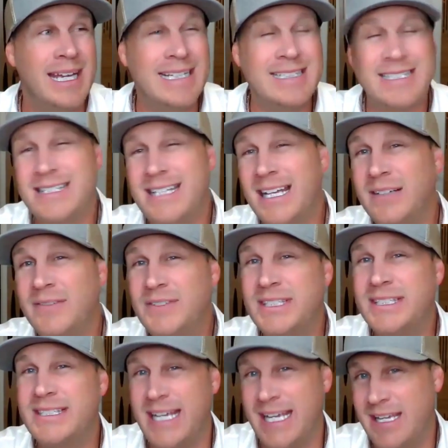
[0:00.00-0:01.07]
instead of
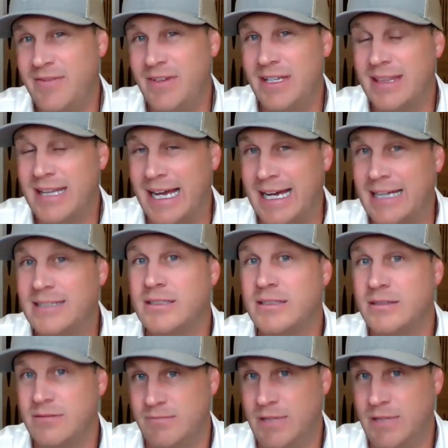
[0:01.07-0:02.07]
saving that,